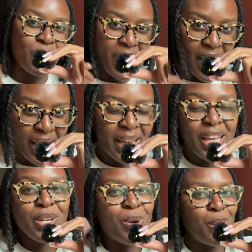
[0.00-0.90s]
Okay,
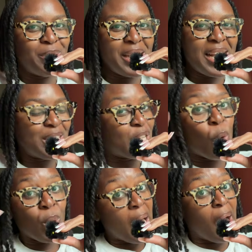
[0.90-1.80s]
you know what I'm saying? So
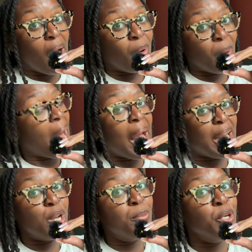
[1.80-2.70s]
when I
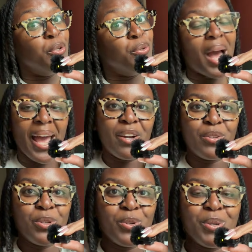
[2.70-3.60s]
ain't in the mood, I ain't
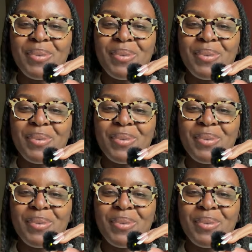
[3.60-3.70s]
gonna do it.